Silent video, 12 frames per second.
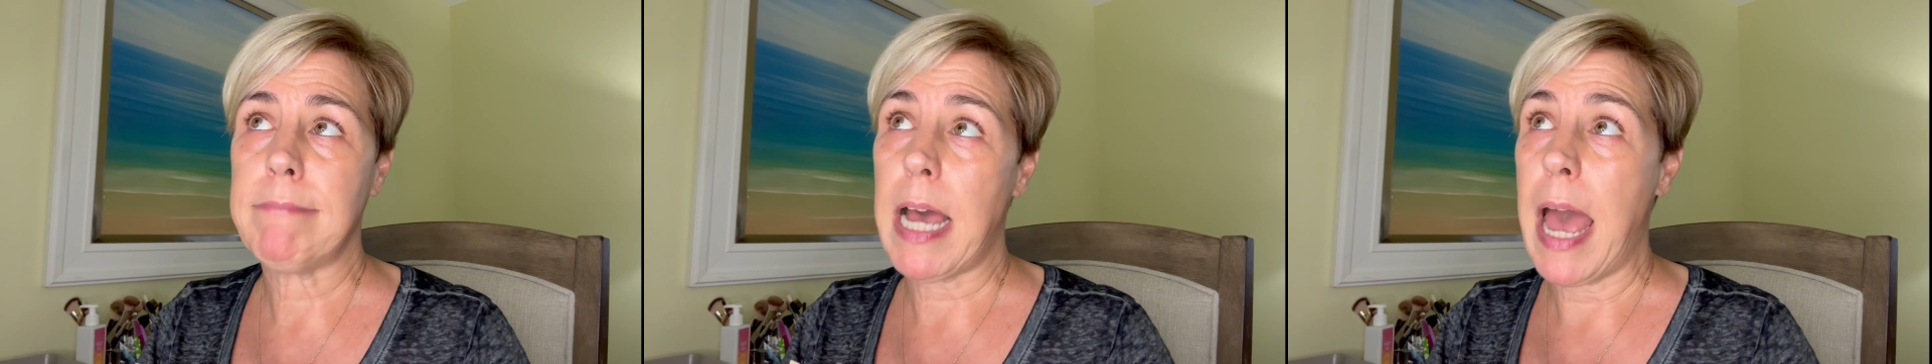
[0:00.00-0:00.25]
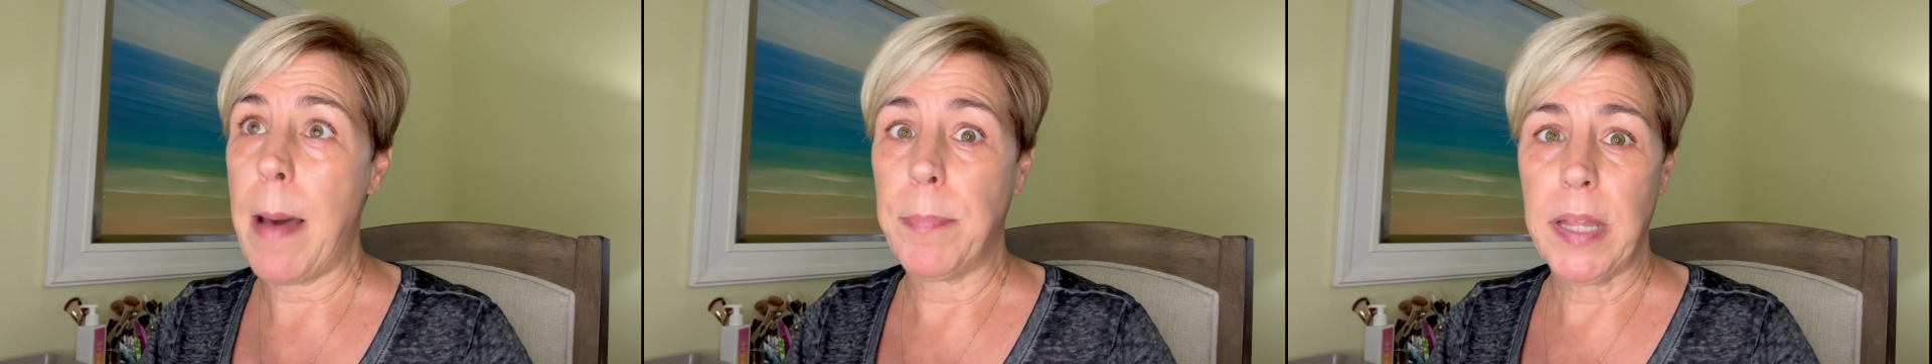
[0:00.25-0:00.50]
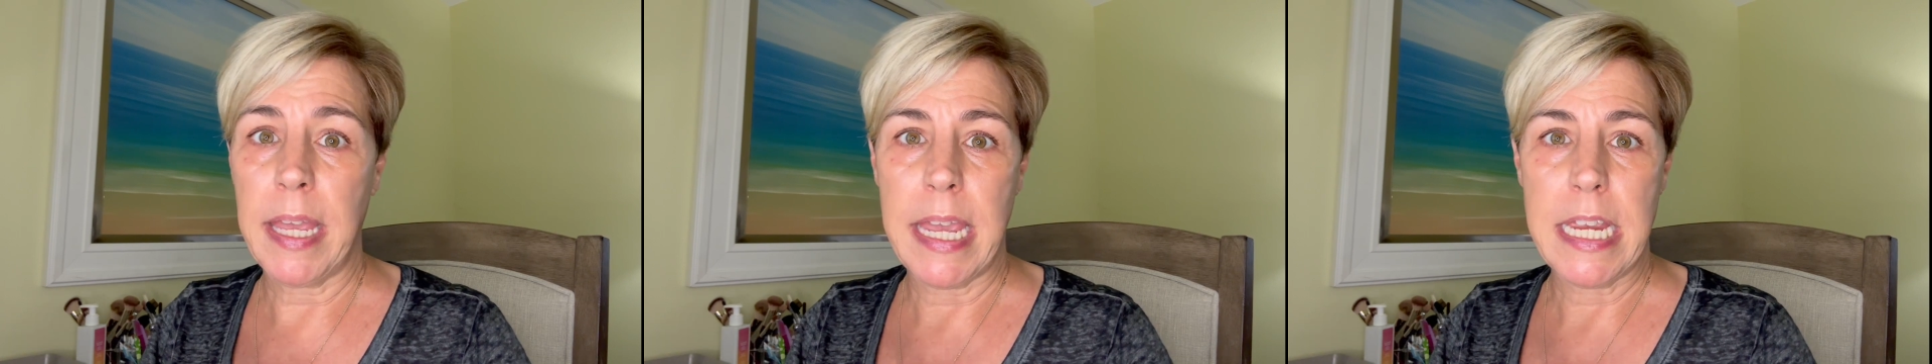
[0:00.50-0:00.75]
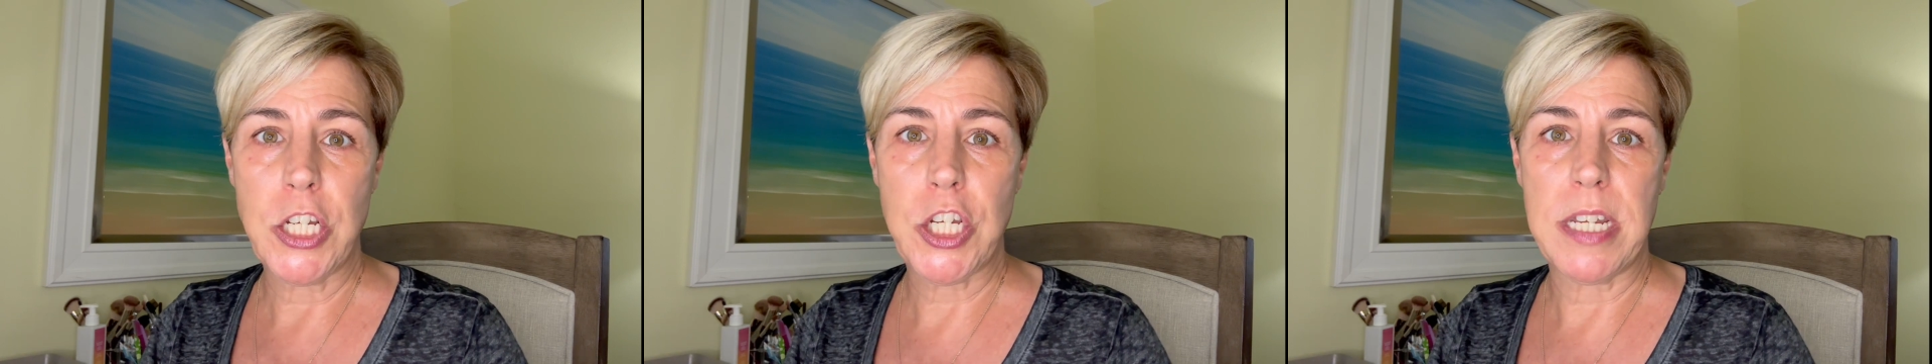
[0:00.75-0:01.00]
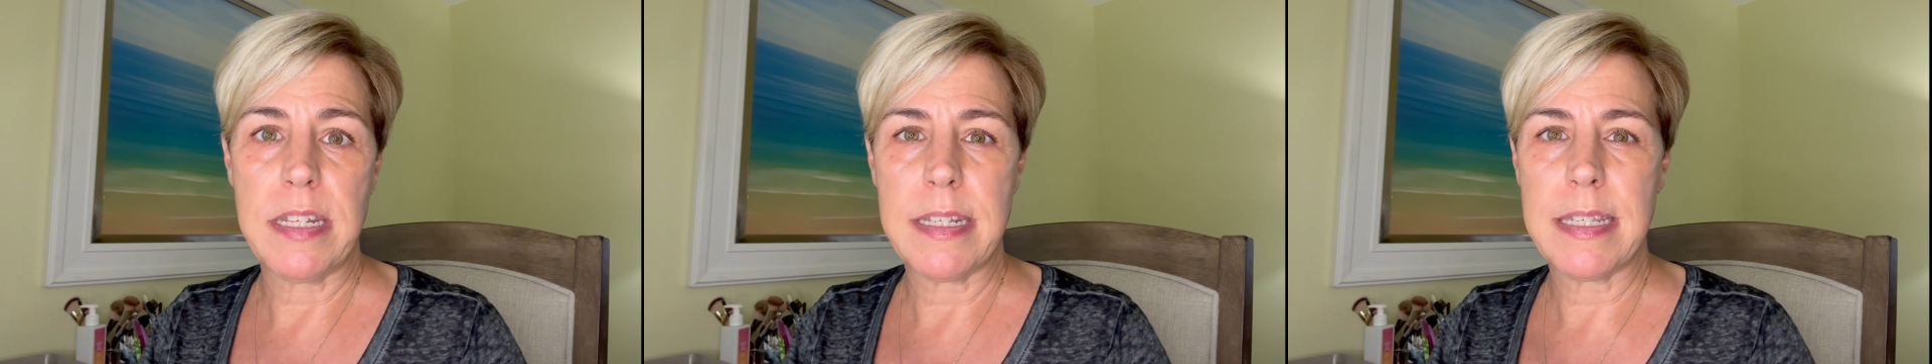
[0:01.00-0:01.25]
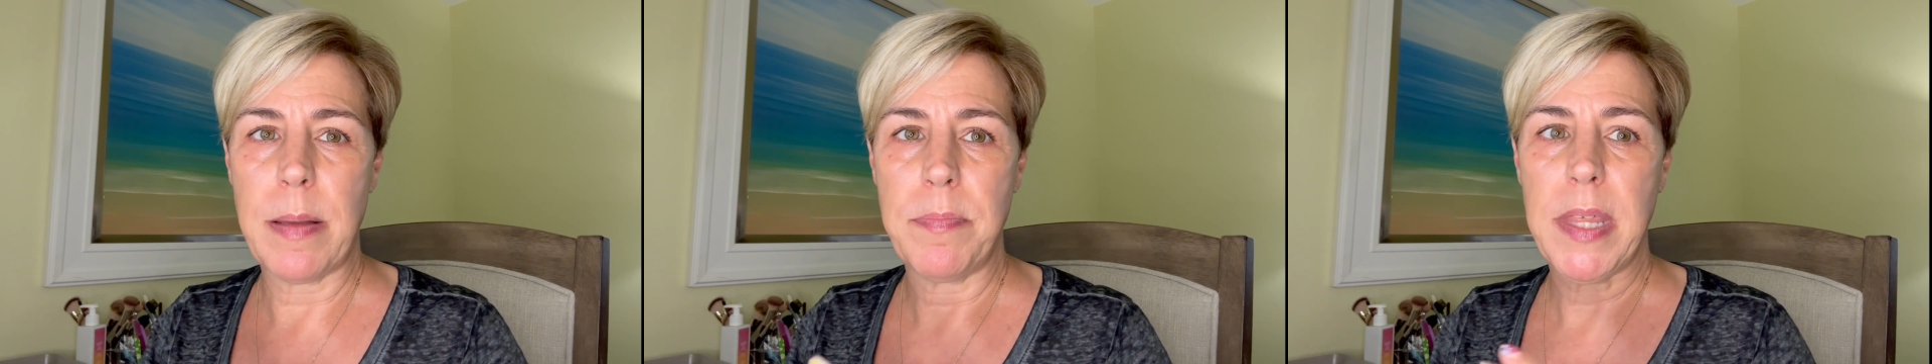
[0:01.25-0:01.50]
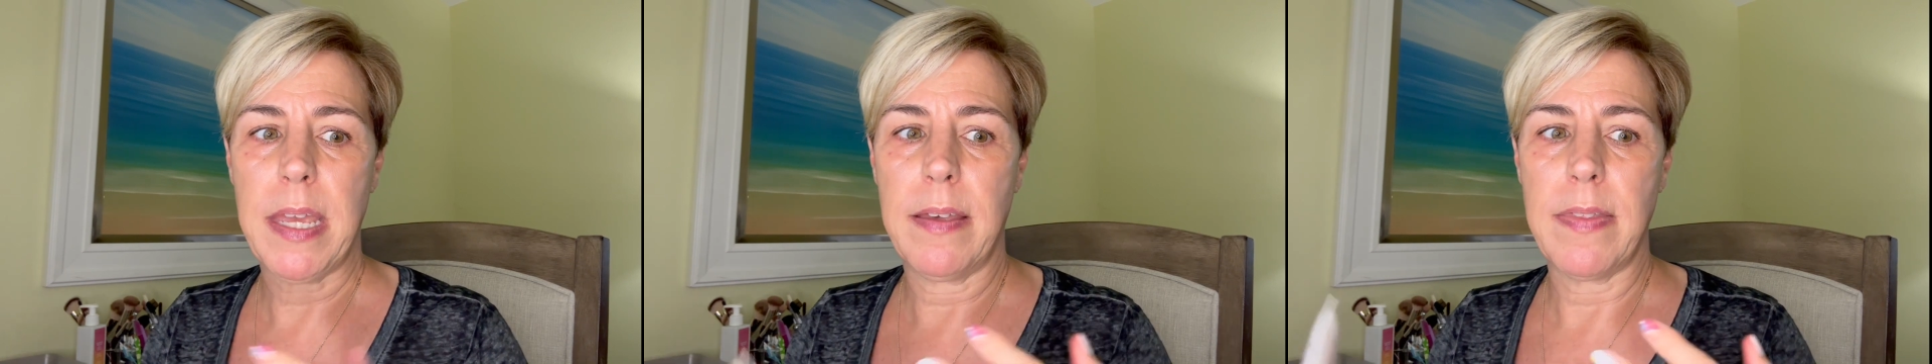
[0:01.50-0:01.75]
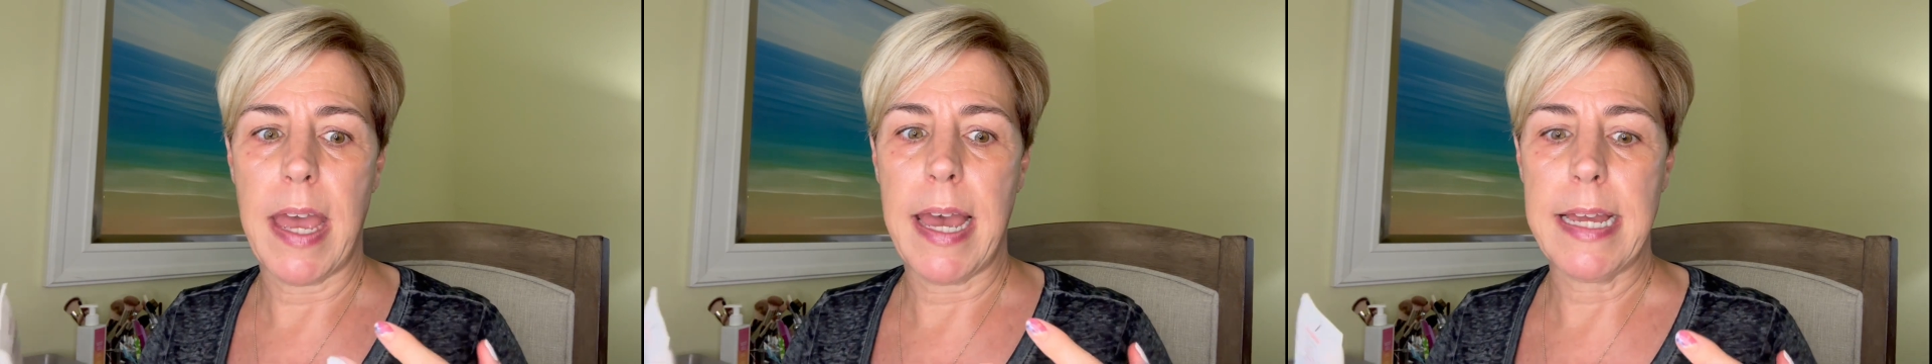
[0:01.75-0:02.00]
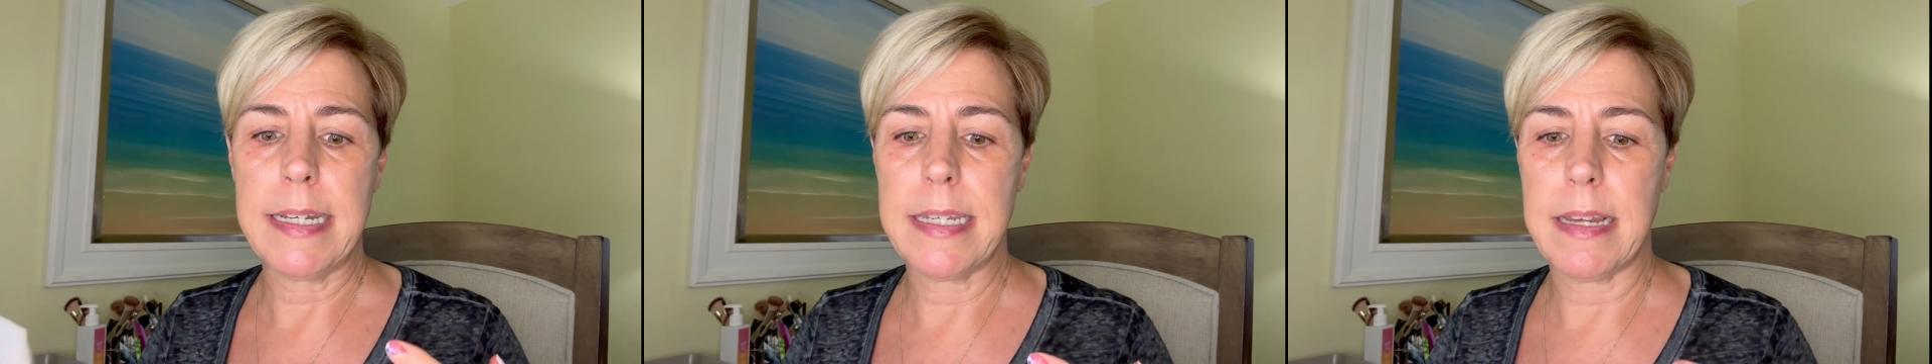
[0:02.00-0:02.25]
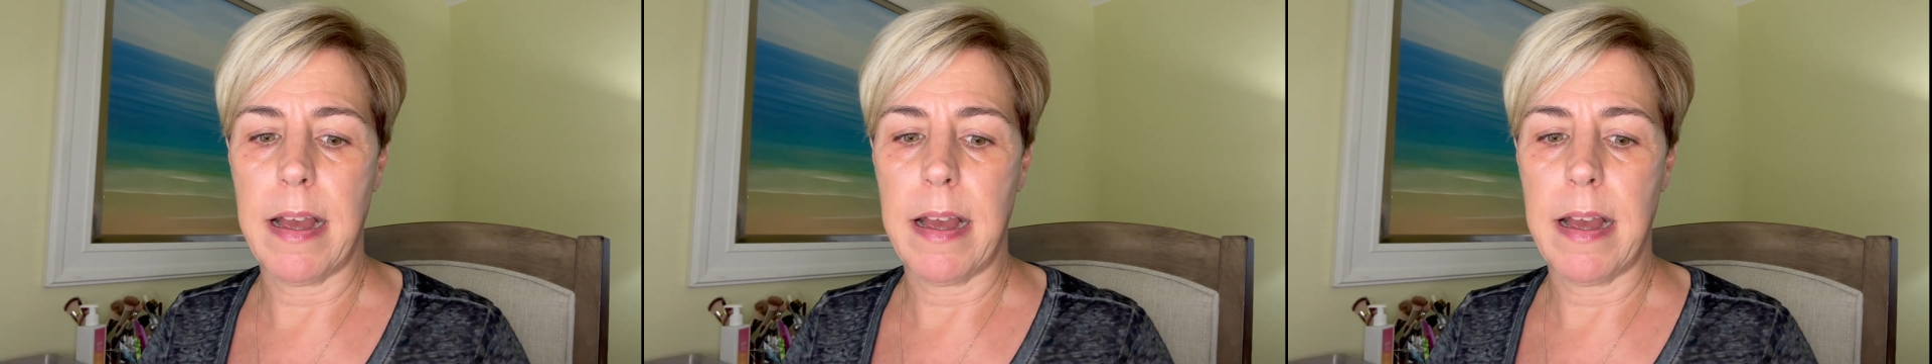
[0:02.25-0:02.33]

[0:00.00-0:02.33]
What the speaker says: application, something that